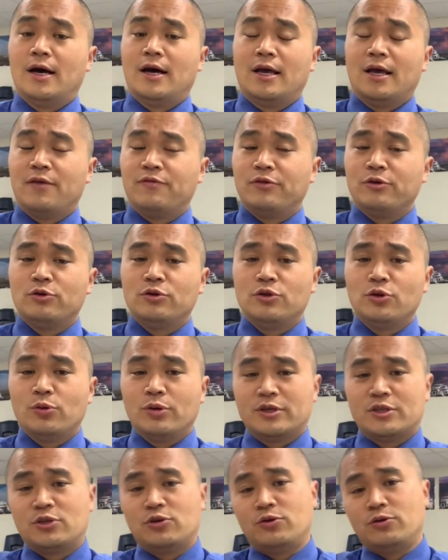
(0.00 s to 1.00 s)
If you do
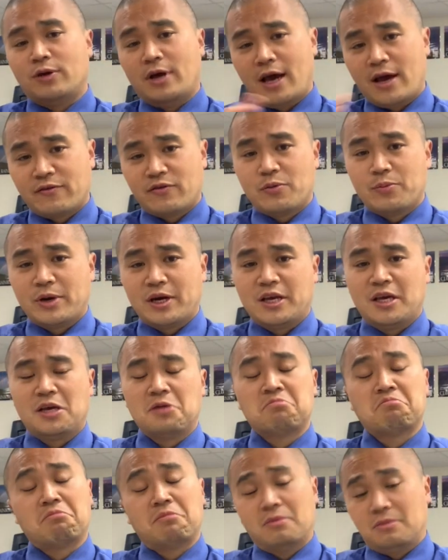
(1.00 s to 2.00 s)
it to everybody,